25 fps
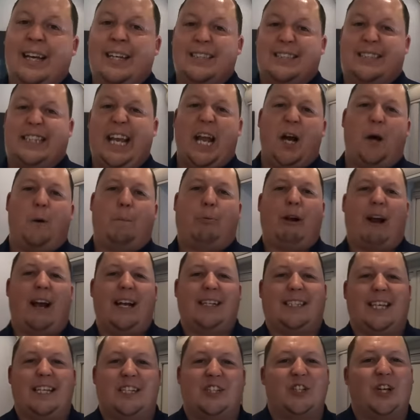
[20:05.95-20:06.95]
Sale
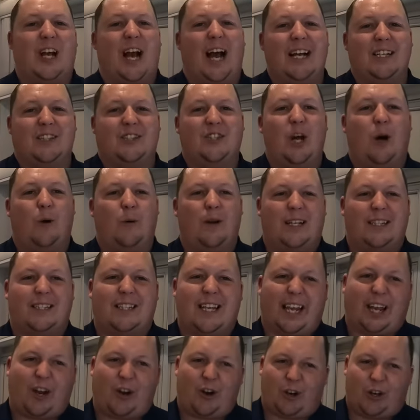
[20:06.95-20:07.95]
price, as you guys know, it is
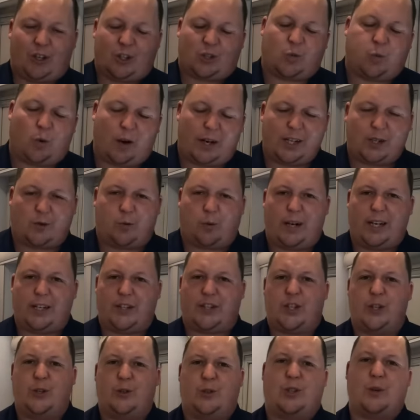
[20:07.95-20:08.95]
the current
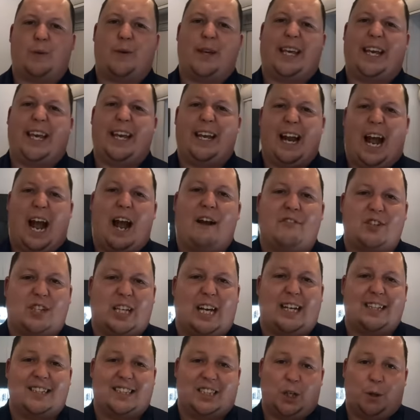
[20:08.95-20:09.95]
2022, so we can't
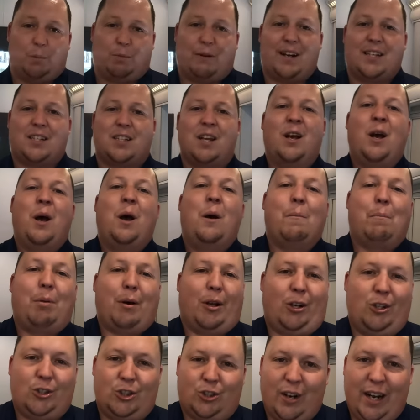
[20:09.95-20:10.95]
advertise sale price.
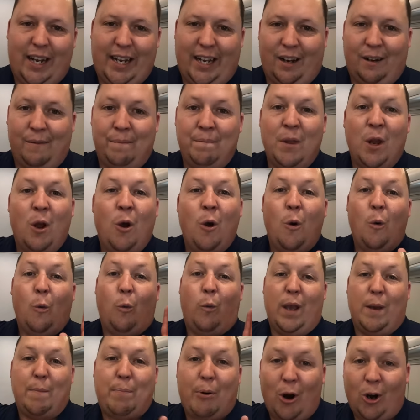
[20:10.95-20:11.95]
But Andrea,
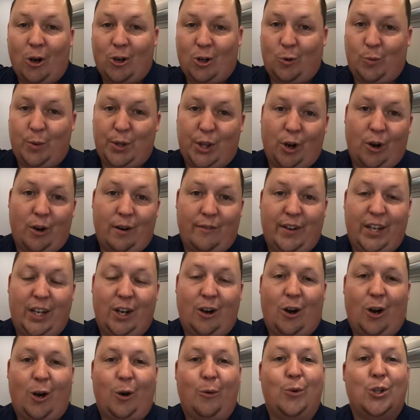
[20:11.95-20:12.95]
we partner with
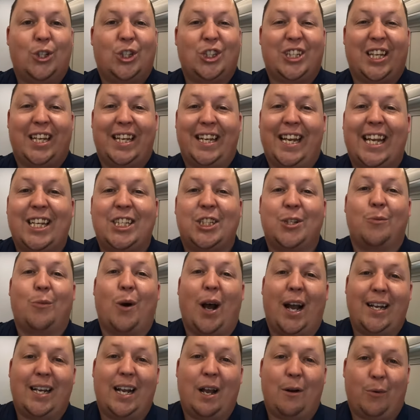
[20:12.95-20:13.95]
RVR, which is a
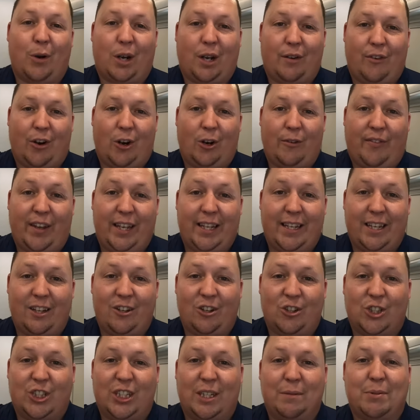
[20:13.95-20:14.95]
nationwide network of RV
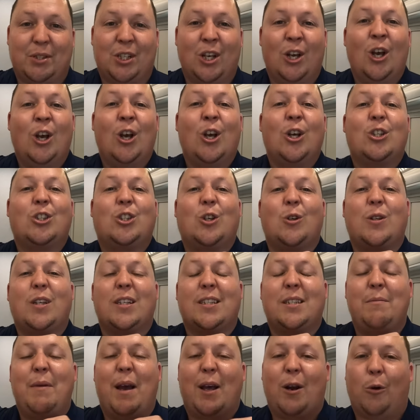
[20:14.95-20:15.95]
dealerships. So it
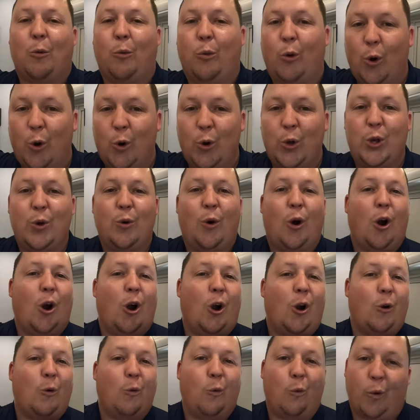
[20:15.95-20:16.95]
doesn't matter who you
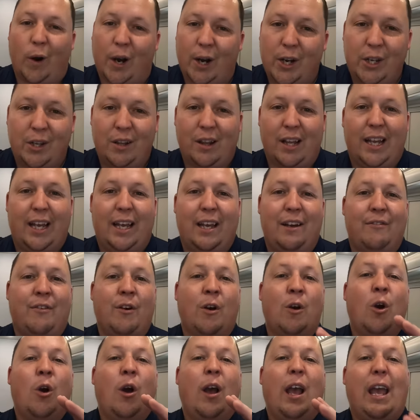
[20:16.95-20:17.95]
are, where you live.
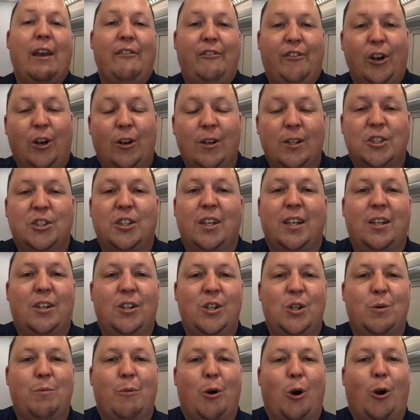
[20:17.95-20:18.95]
If you're interested
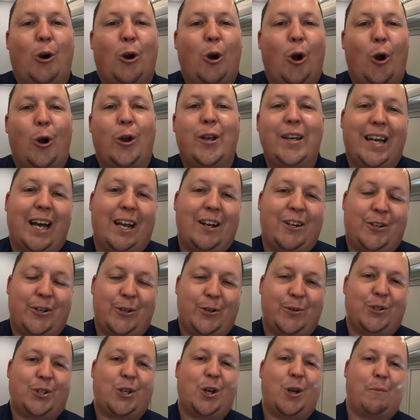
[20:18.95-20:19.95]
in Newmar, all you got to
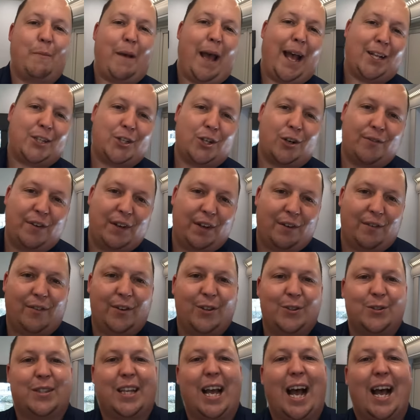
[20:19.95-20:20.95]
do is go to
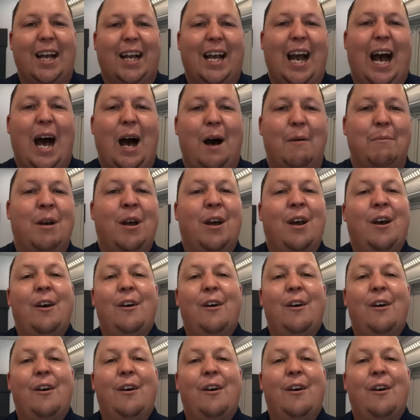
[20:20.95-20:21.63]
mattsrvreviews.com,